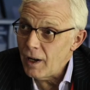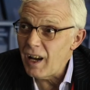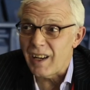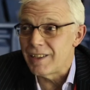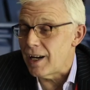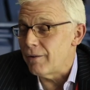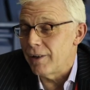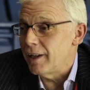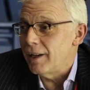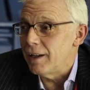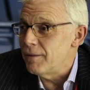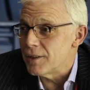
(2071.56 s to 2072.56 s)
He
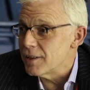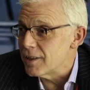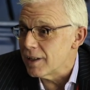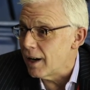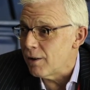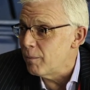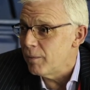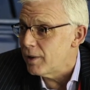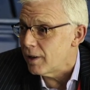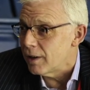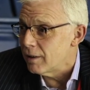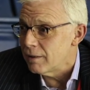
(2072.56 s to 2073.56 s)
generally leaves us to get on
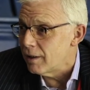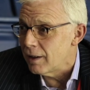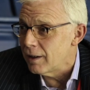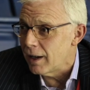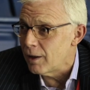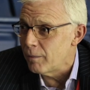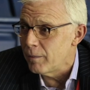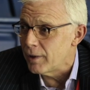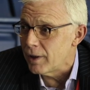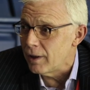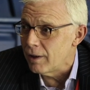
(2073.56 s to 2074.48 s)
with it and get on with it.